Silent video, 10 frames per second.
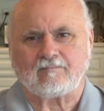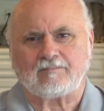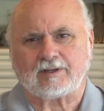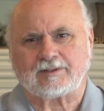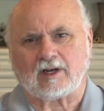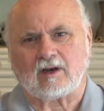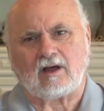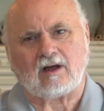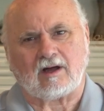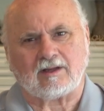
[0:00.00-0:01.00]
But the
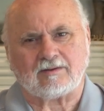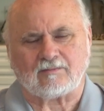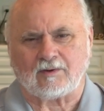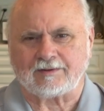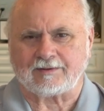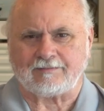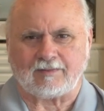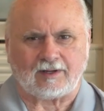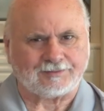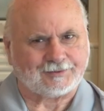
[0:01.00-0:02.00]
law was a
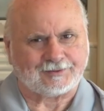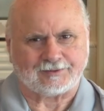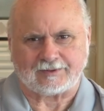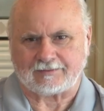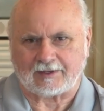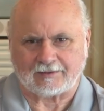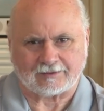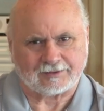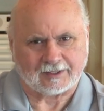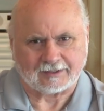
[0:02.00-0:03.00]
multitude of
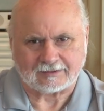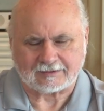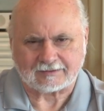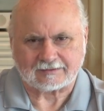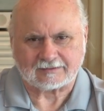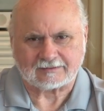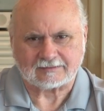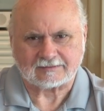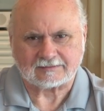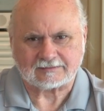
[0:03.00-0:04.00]
other things,
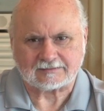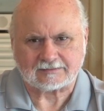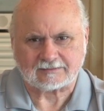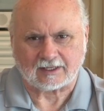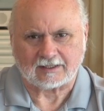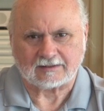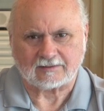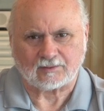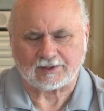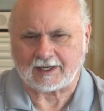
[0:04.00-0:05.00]
right?
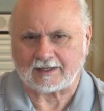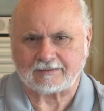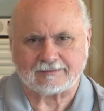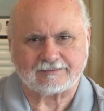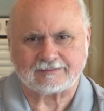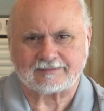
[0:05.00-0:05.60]
We're not...